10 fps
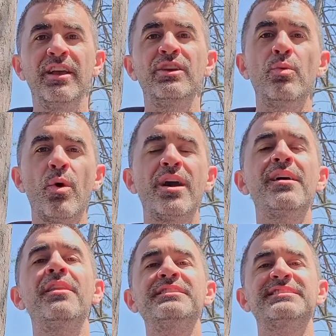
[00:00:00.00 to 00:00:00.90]
You
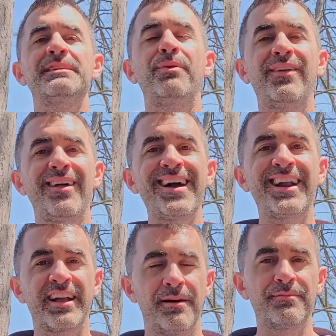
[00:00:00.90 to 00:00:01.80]
want the supply
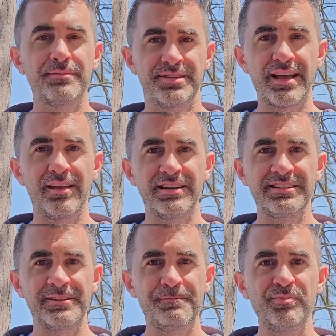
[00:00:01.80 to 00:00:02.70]
to come from sellers.